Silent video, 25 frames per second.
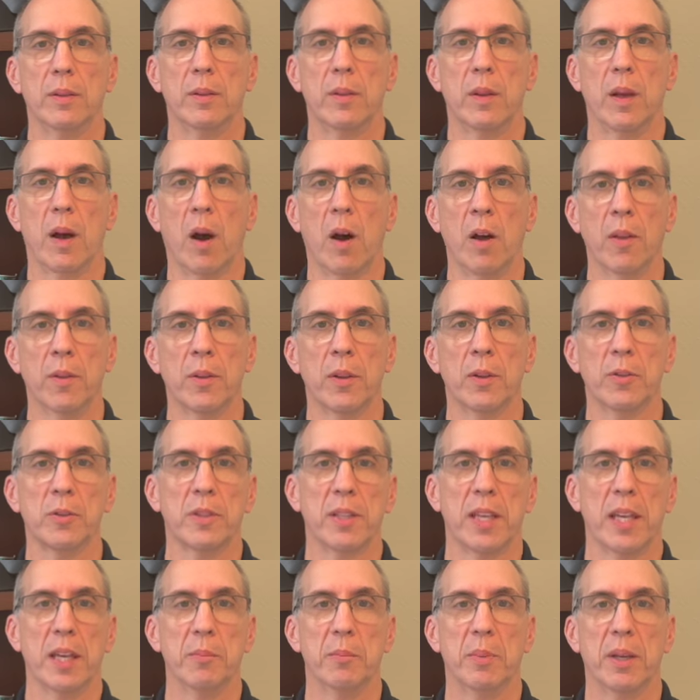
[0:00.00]
On those
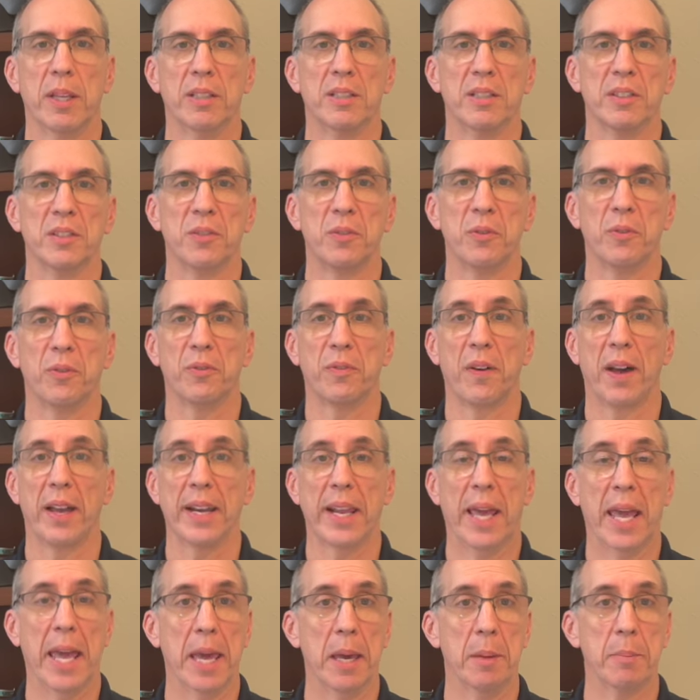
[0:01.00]
sand beaches, you'll find
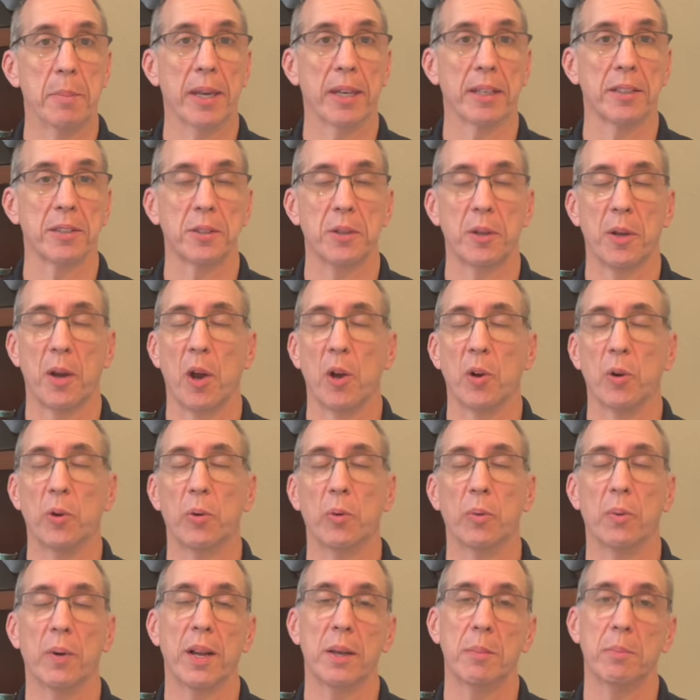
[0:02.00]
hammocks.
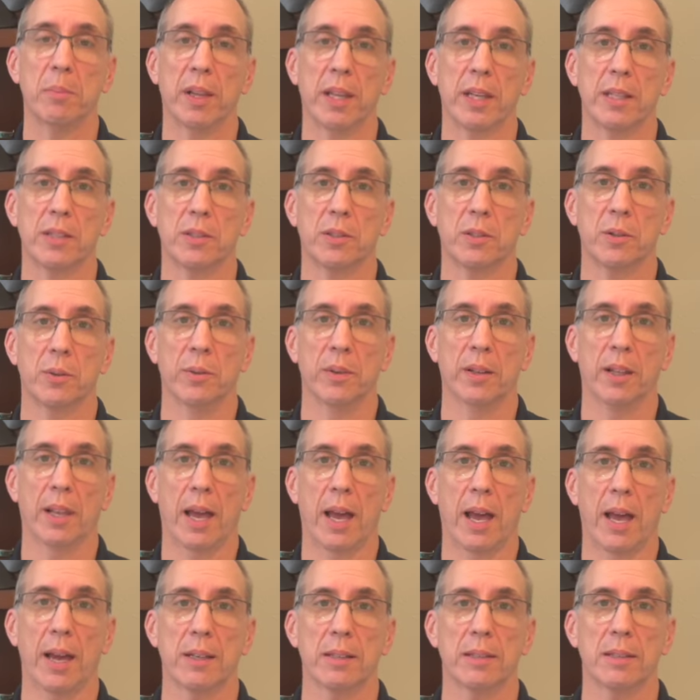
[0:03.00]
Great place to
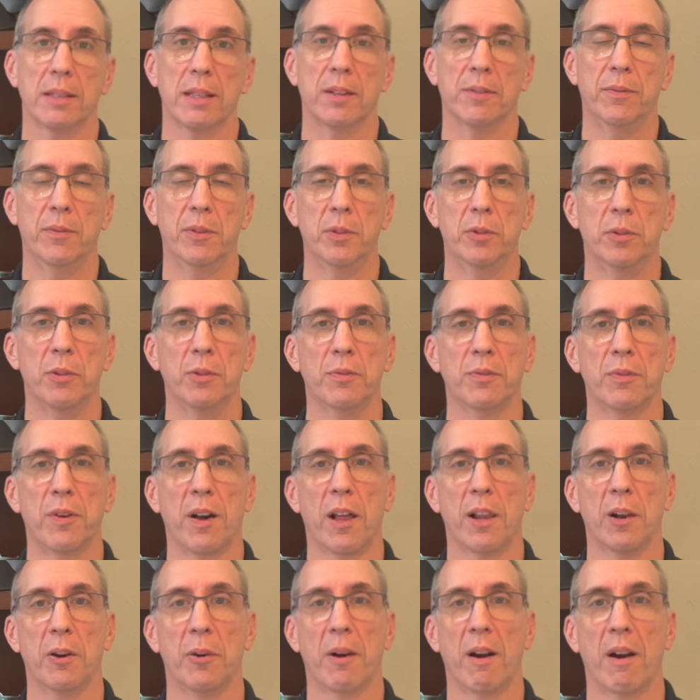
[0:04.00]
relax. If you do
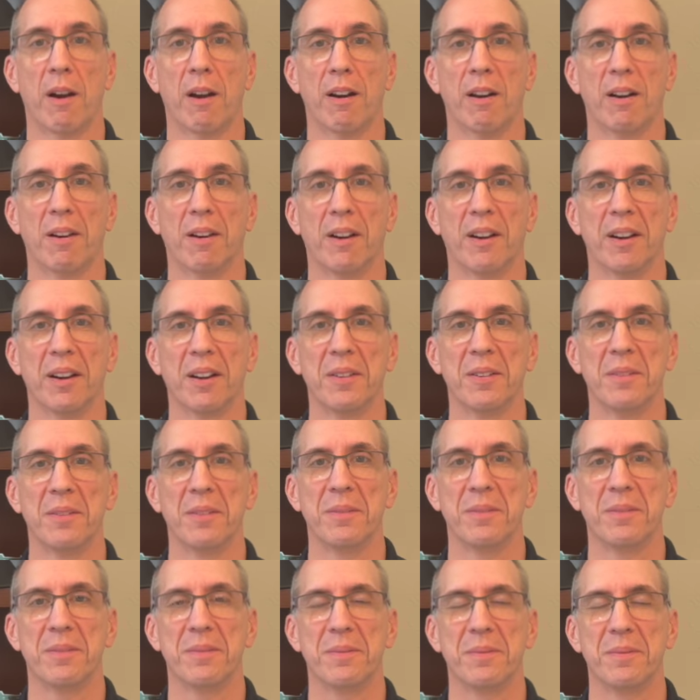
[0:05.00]
follow
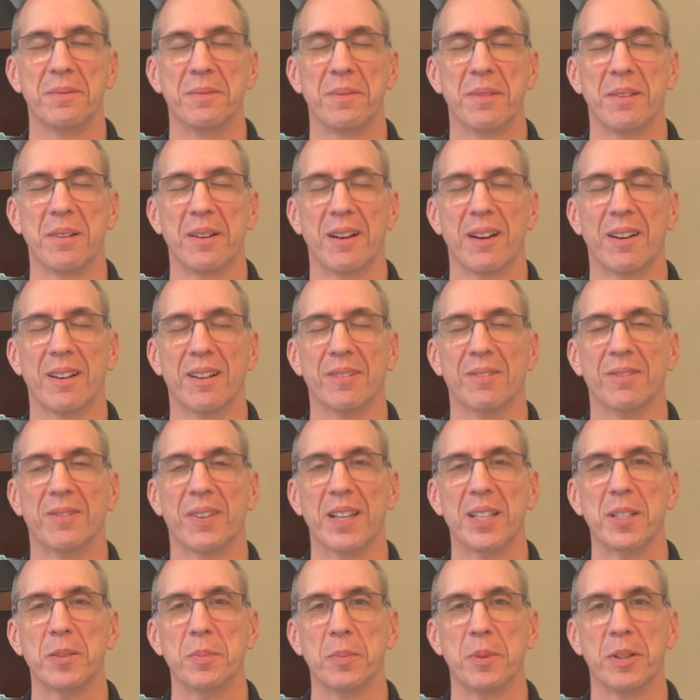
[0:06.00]
our
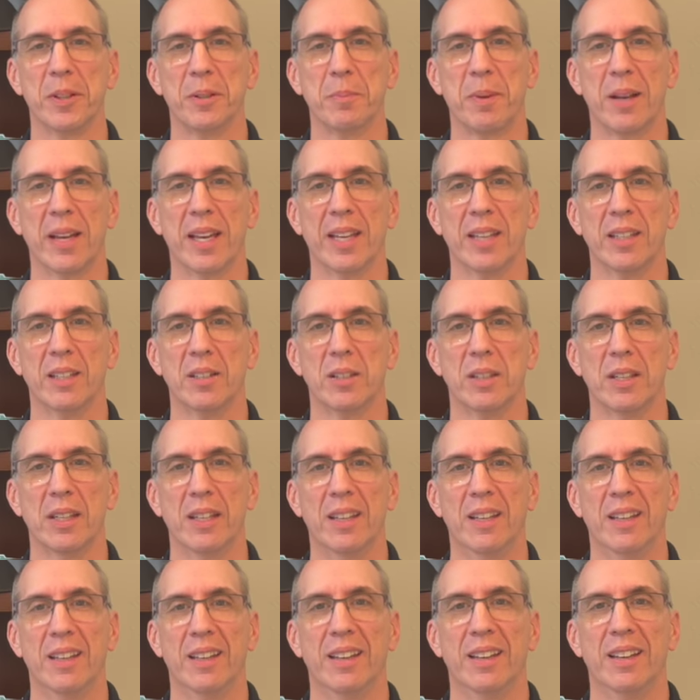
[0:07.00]
Facebook page
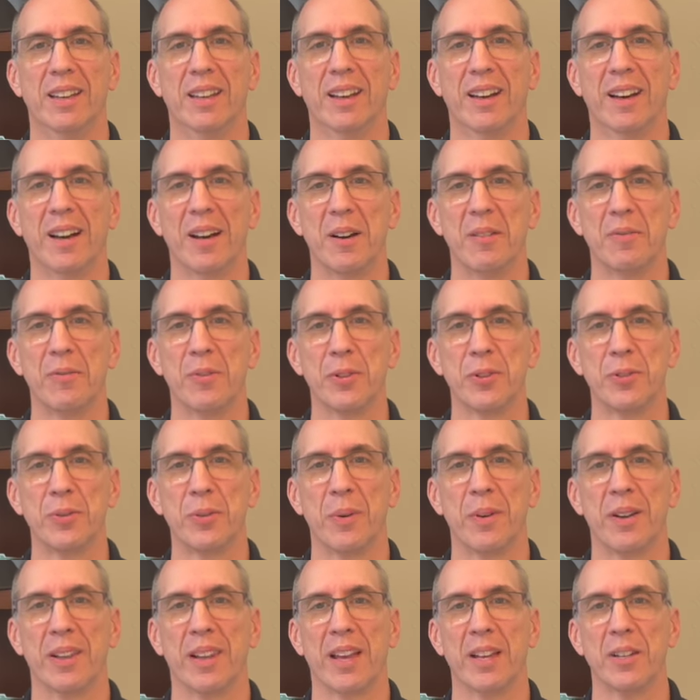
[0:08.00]
for
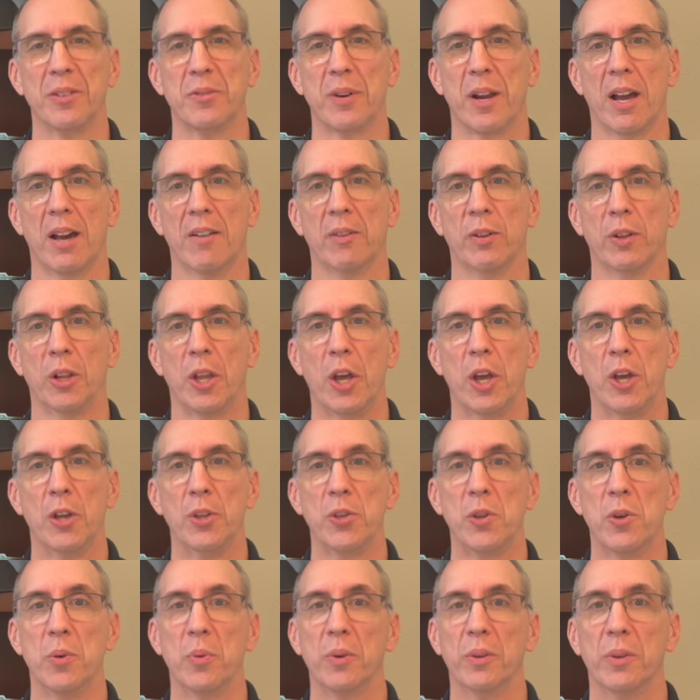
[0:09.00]
Storyline Travel,
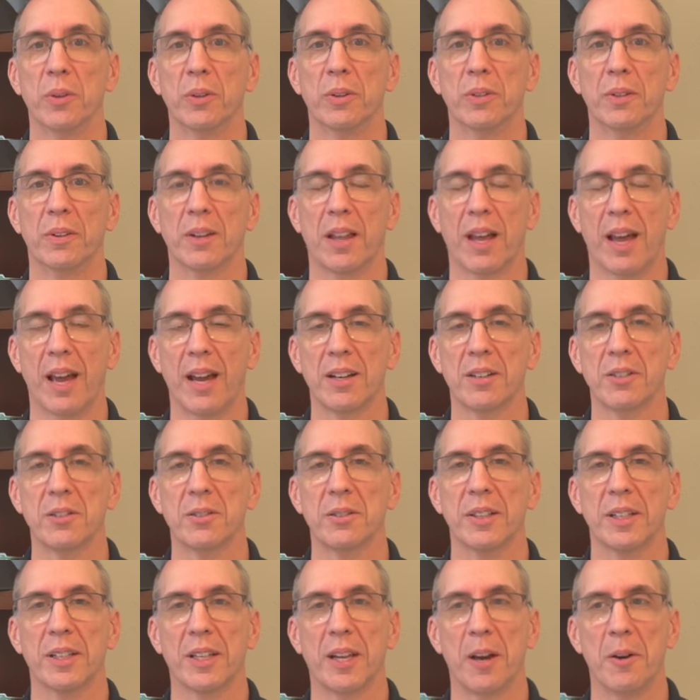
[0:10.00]
you will
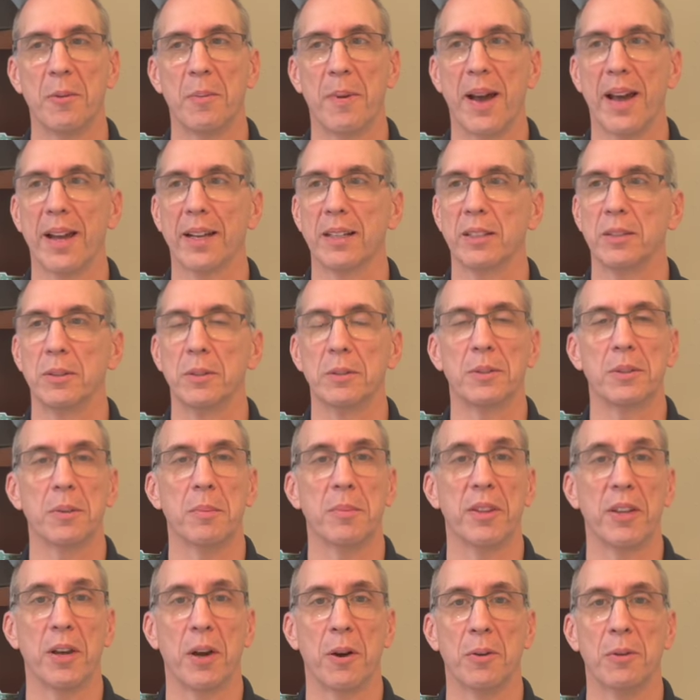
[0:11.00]
actually go back to some
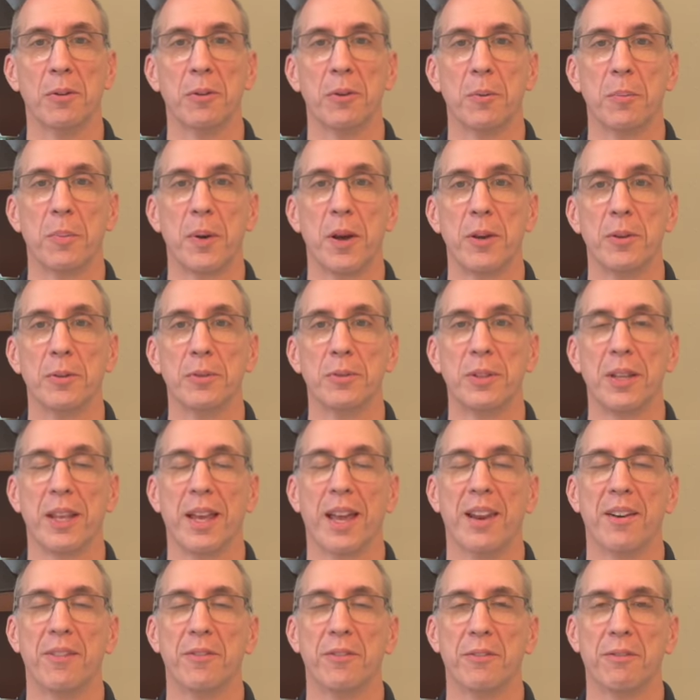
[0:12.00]
of the older posts
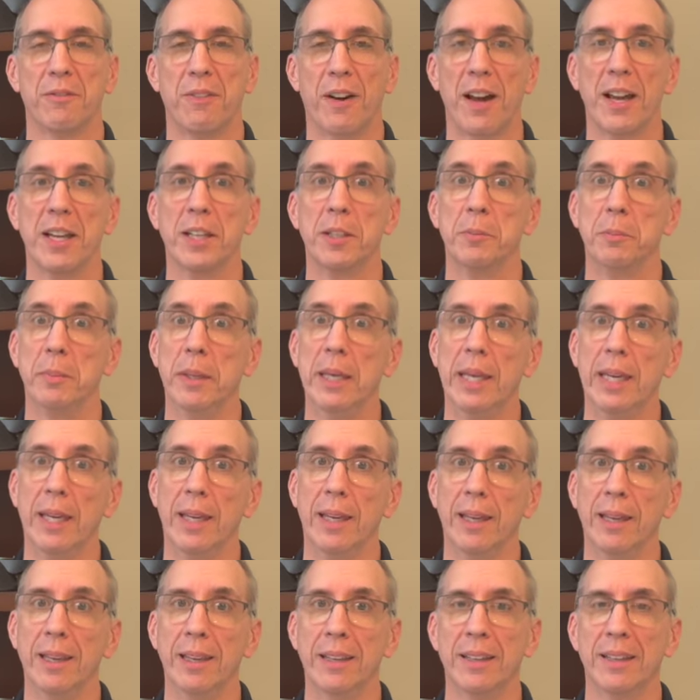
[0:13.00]
and find
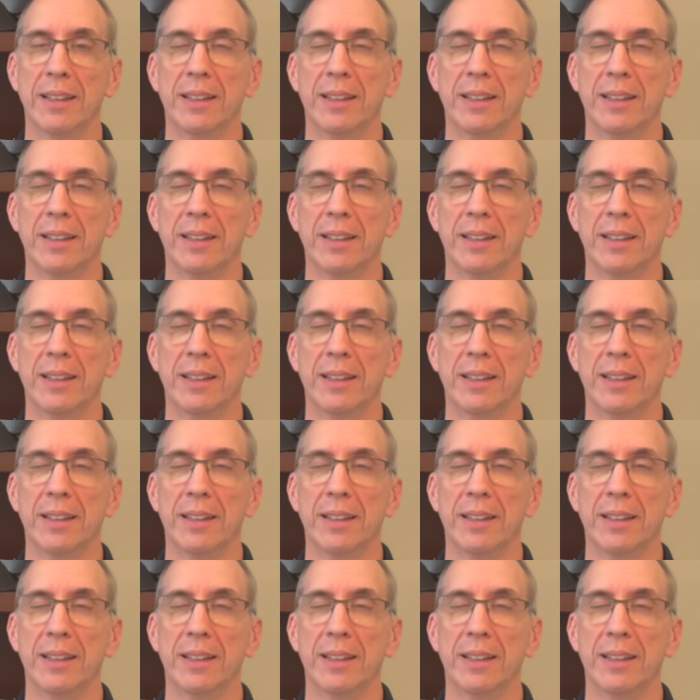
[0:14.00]
me